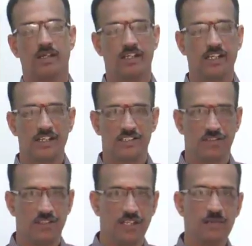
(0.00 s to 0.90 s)
Greetings
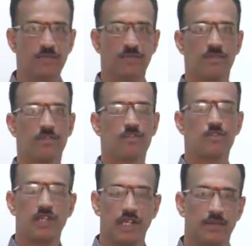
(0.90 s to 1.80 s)
of the day.
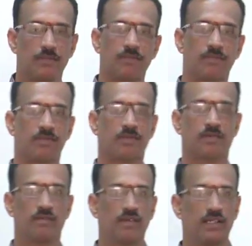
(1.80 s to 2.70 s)
Today
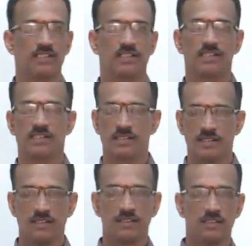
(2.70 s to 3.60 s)
we will discuss
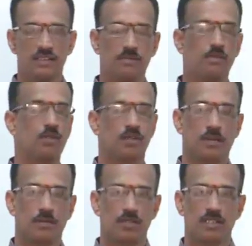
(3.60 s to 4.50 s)
some more
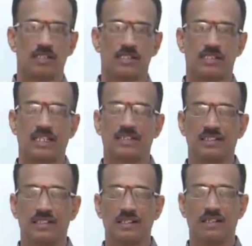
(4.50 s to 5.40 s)
about this
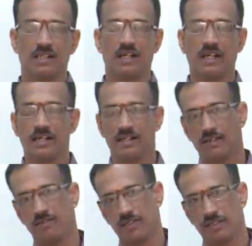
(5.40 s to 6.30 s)
circle
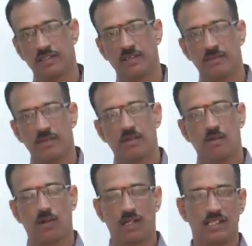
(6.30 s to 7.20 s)
related with
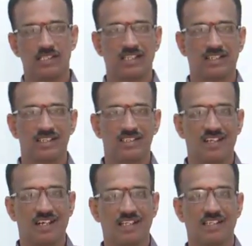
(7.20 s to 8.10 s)
what are the circles are
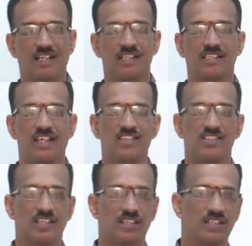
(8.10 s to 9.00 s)
connected, that is in
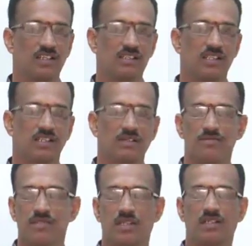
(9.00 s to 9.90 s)
circle,
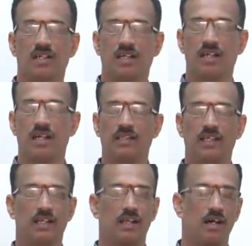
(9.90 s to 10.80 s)
circumcircle and
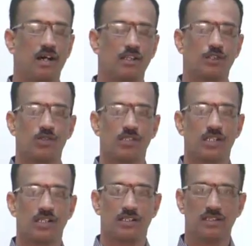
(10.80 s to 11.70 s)
then
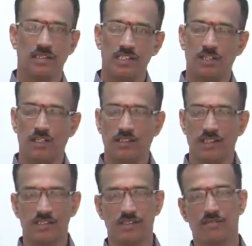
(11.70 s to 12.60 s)
orthocenter, these all
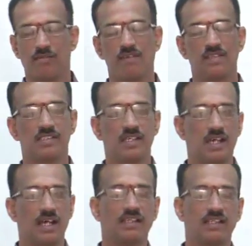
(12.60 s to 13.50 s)
things we will see,
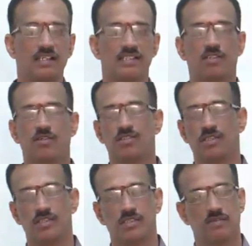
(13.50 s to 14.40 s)
and then its
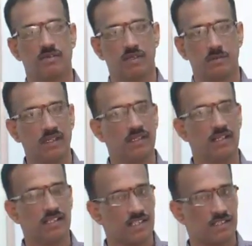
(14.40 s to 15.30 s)
questions we will be
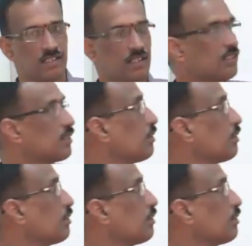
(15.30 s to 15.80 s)
discussing it.